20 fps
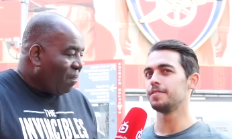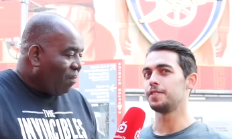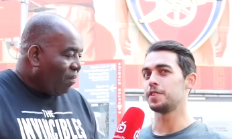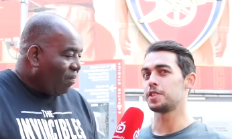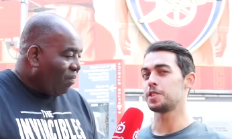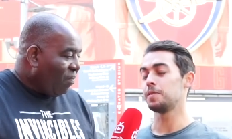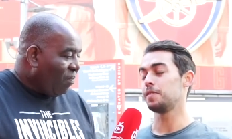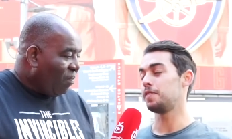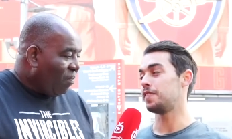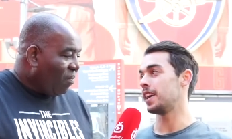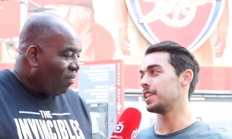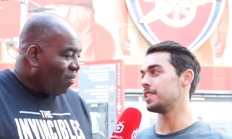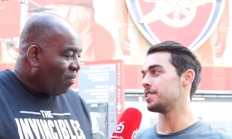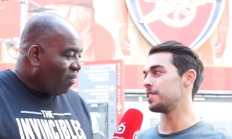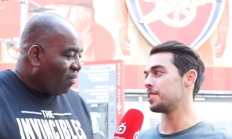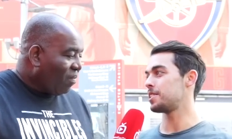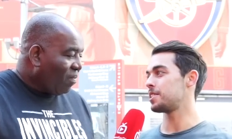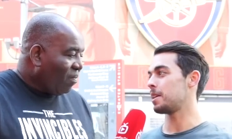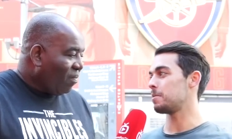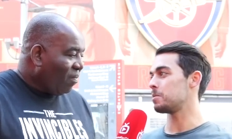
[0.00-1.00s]
Speaker 1: for some
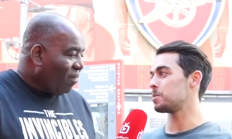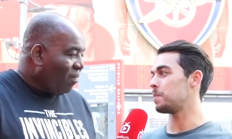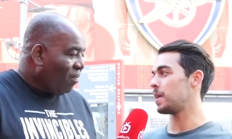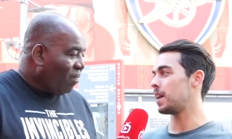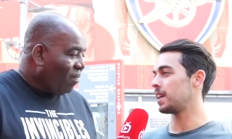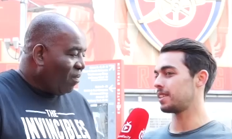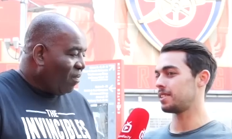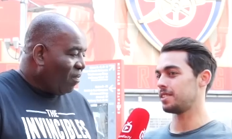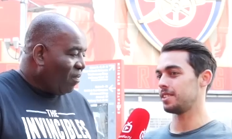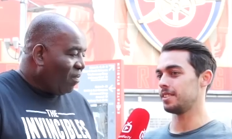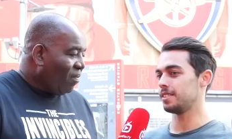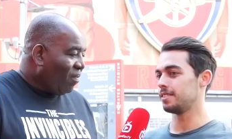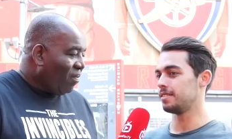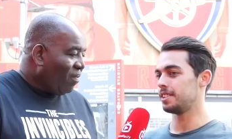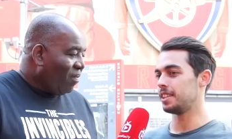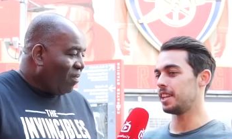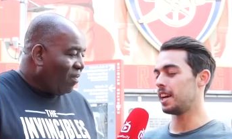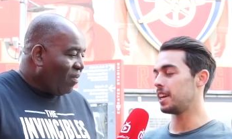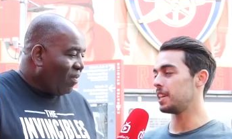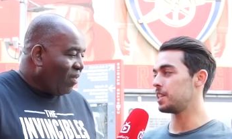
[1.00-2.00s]
fans, it stems back to
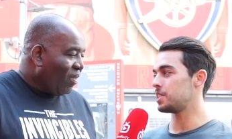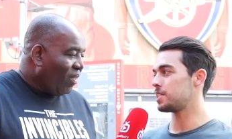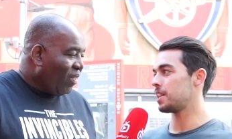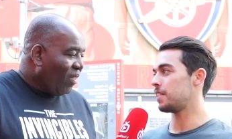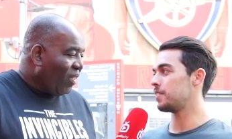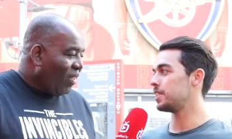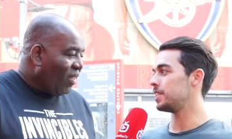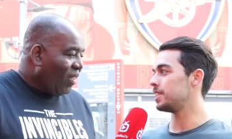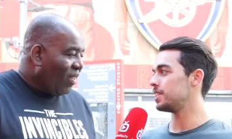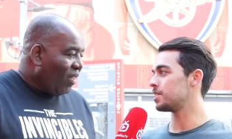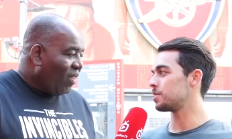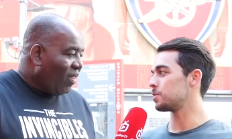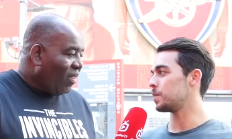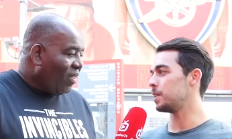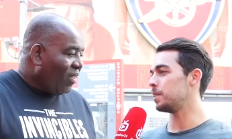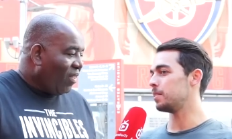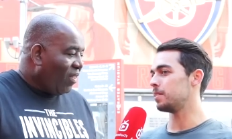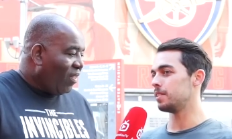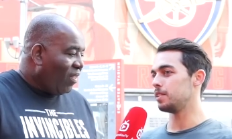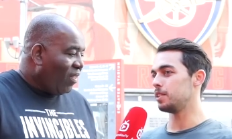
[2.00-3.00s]
the 1970s
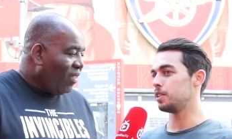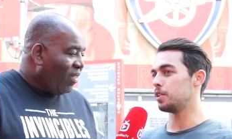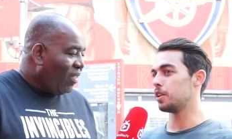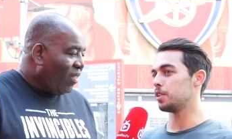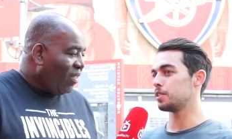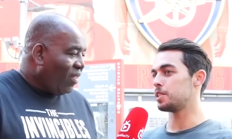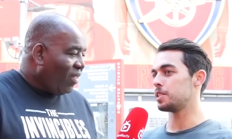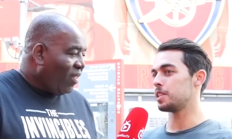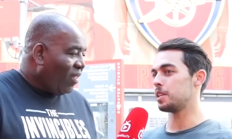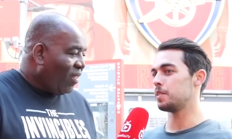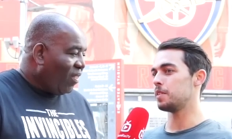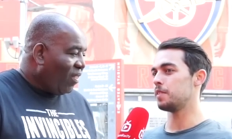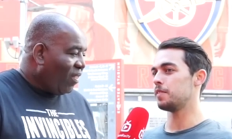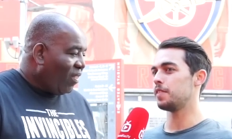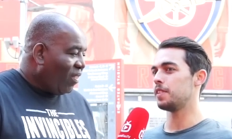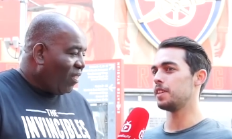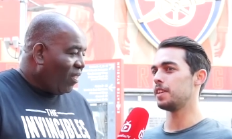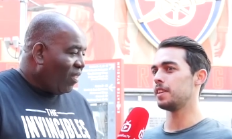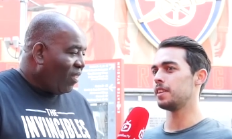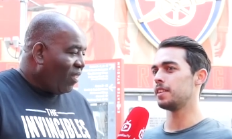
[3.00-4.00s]
when you knocked us out
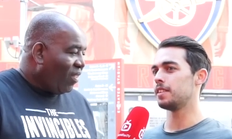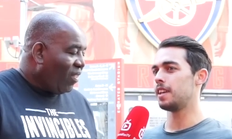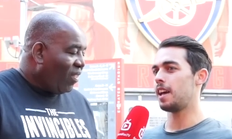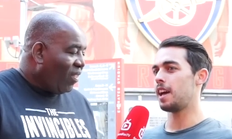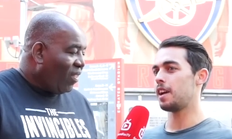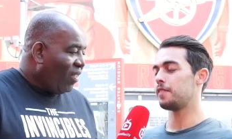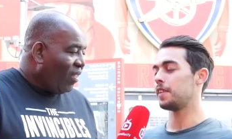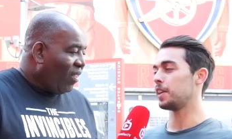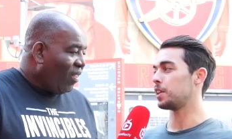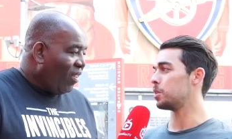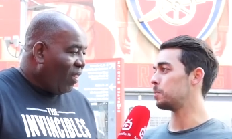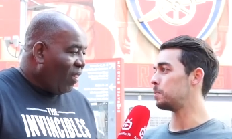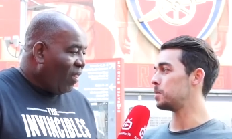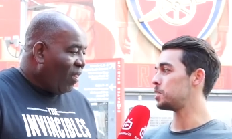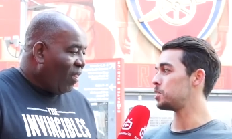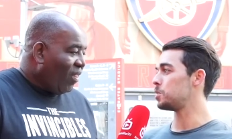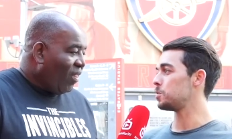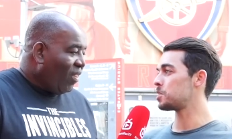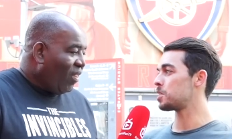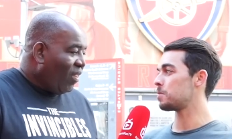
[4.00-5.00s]
of the FA Cup
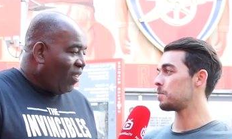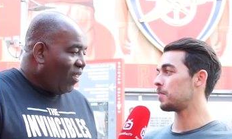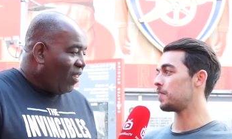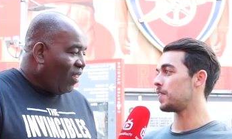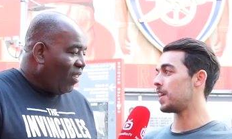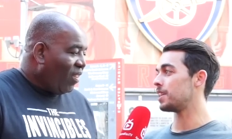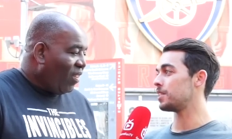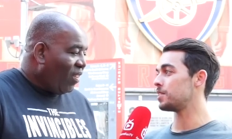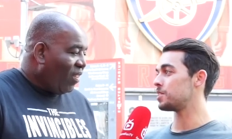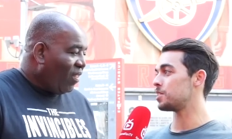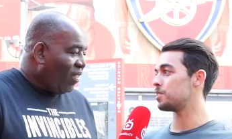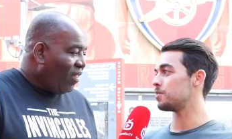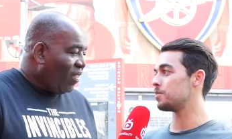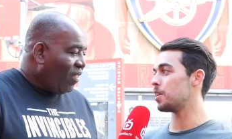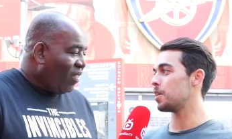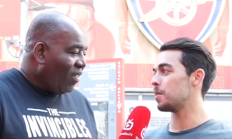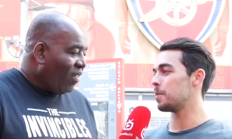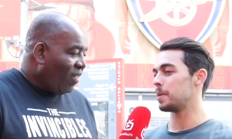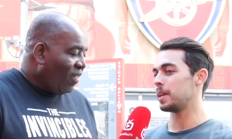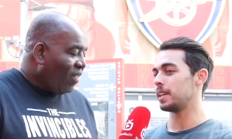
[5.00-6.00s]
in two semi-finals in a
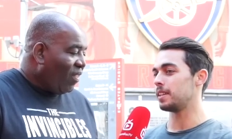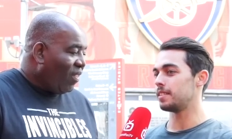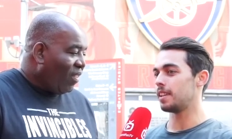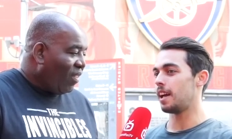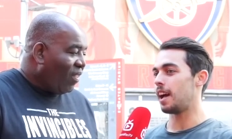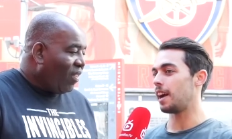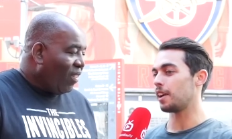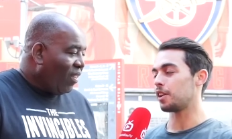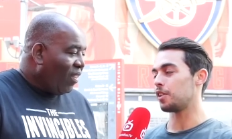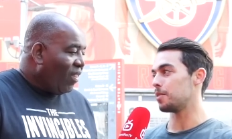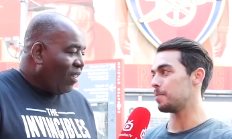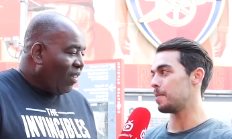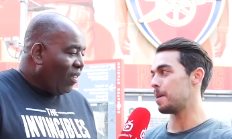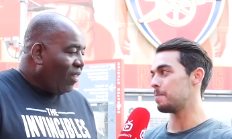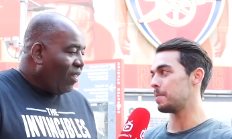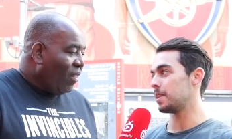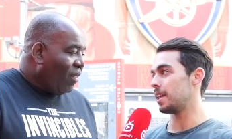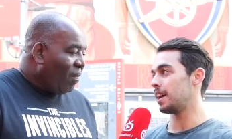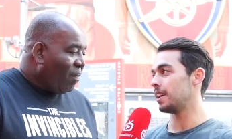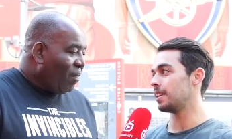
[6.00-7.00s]
row. I mean, I can't
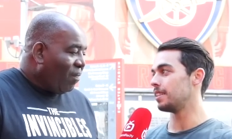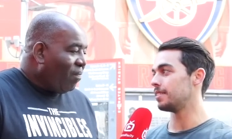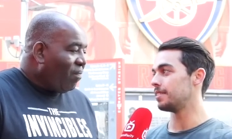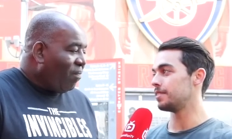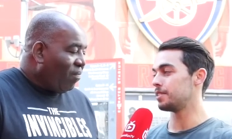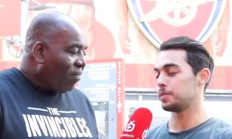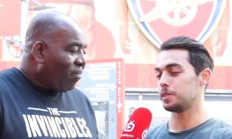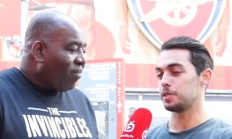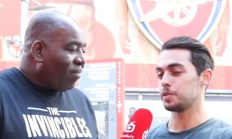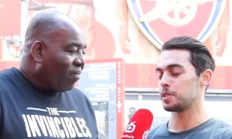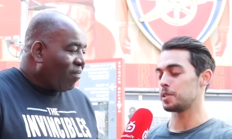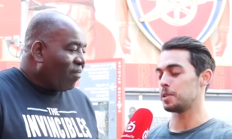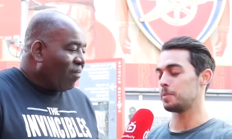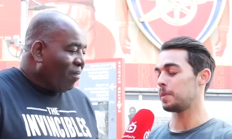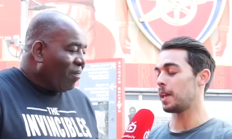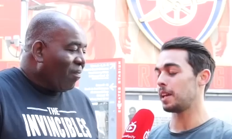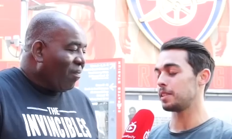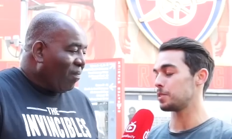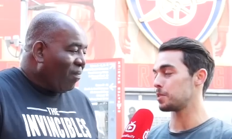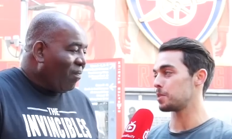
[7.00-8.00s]
remember that, so it doesn't
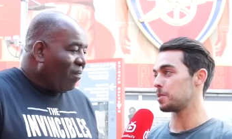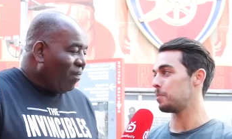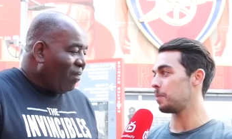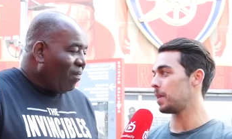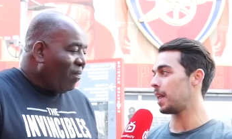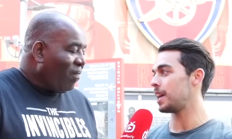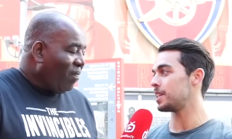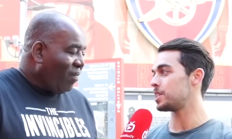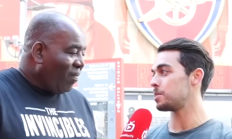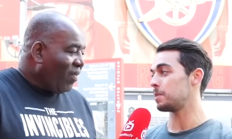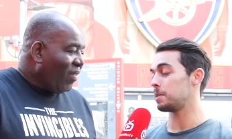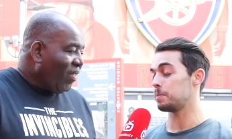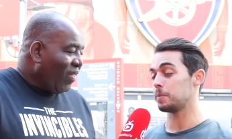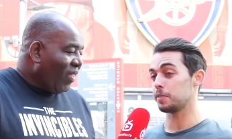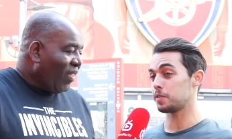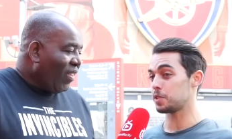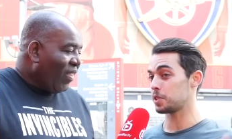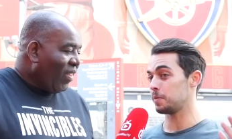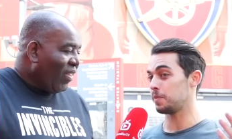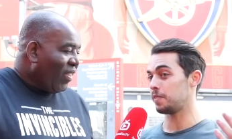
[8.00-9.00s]
mm. that doesn't apply to me.
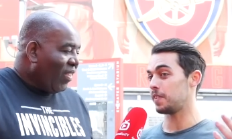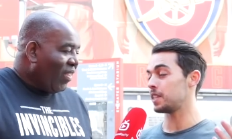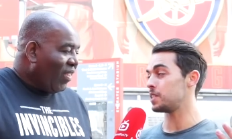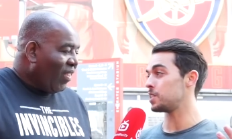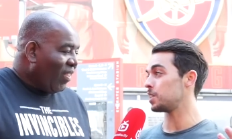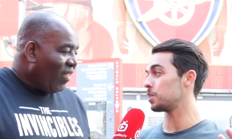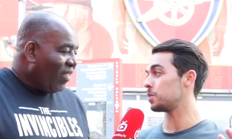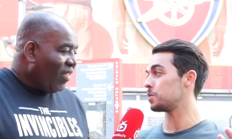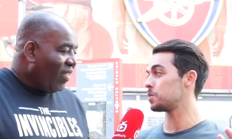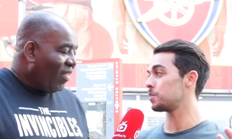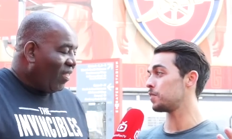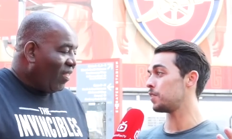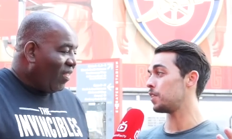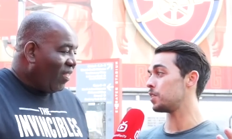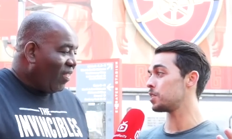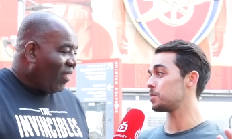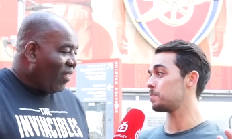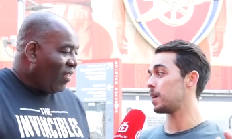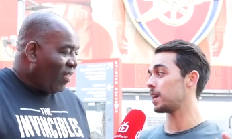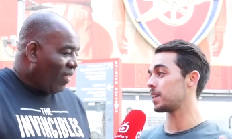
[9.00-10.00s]
But for some fans, it goes as
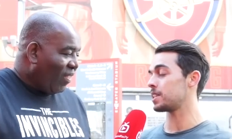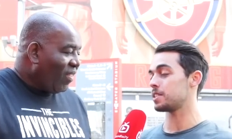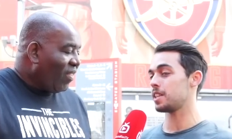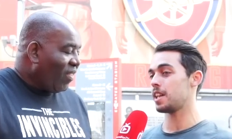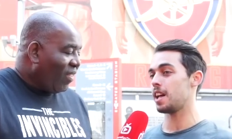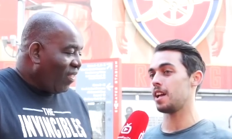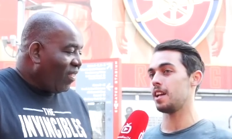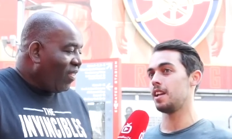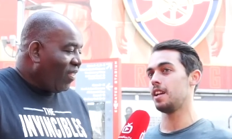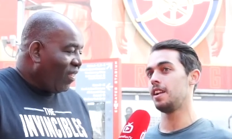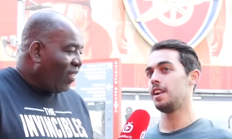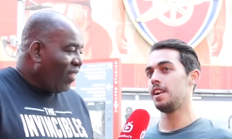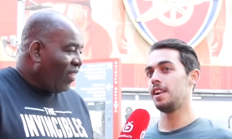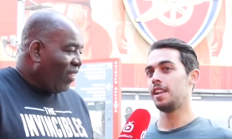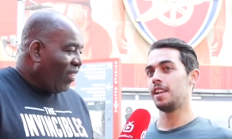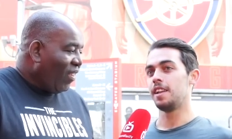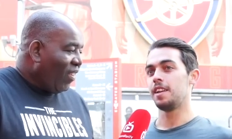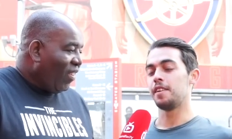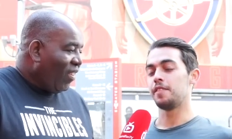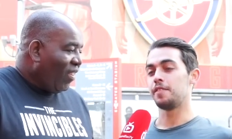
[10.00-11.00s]
far as back as that.
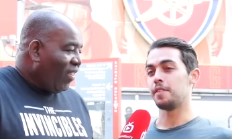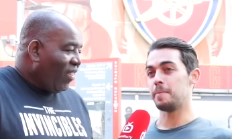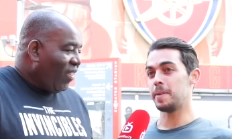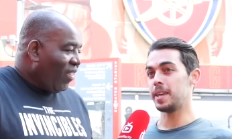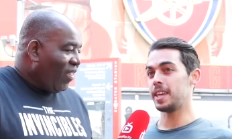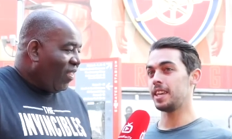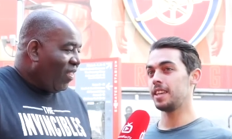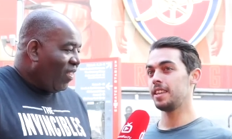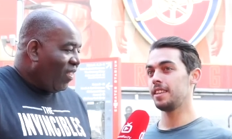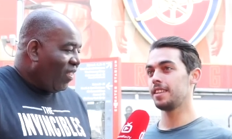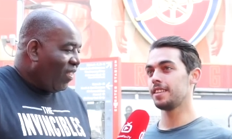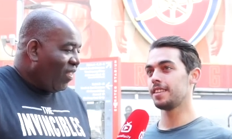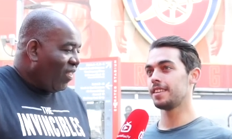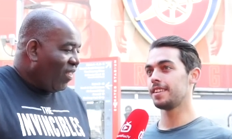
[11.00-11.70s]
For me,